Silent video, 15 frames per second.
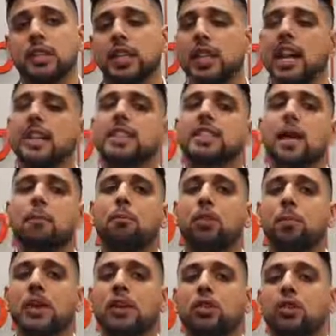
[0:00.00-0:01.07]
The next step would
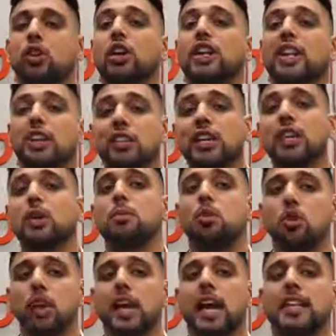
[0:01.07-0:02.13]
be to clearly
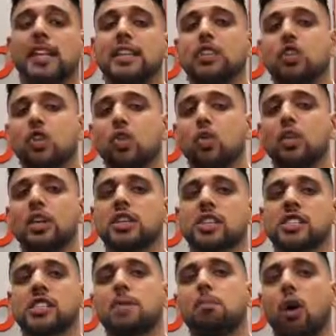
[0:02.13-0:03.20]
communicate these new or
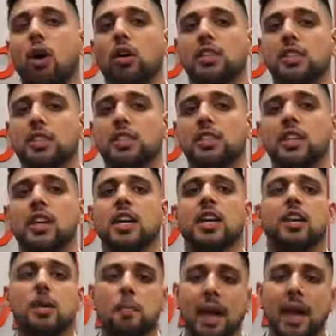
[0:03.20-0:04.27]
existing policies
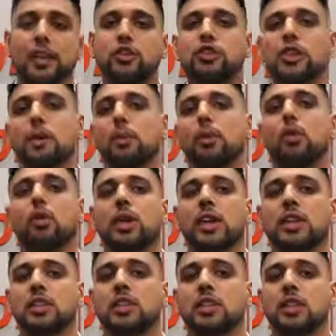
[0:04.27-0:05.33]
to managers and
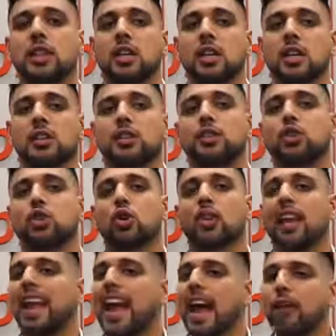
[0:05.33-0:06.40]
employees to ensure
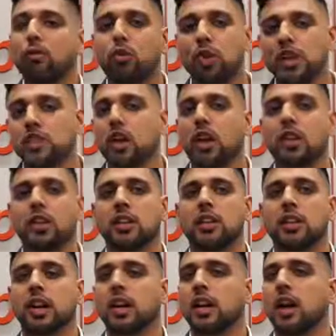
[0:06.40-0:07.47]
that everyone is on
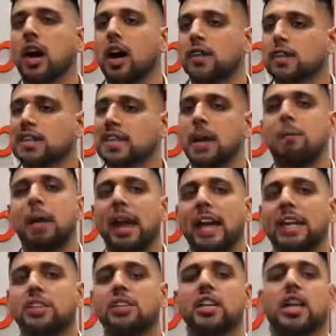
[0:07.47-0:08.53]
the same
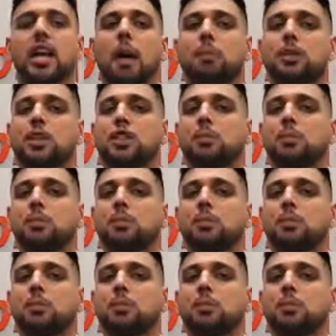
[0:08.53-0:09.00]
page and up to